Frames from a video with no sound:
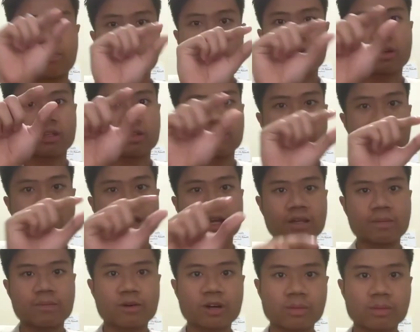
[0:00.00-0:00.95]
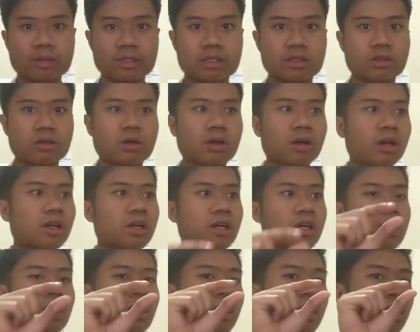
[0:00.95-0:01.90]
products for that department store.
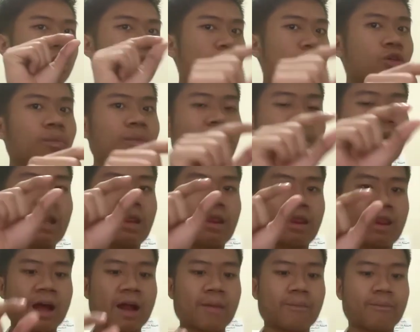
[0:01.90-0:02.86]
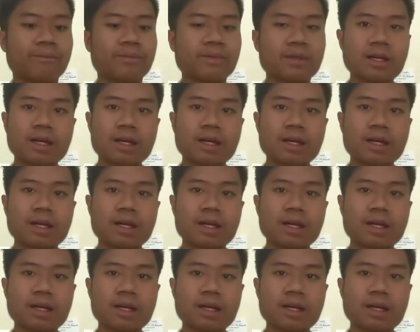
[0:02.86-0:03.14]
You duplicate that,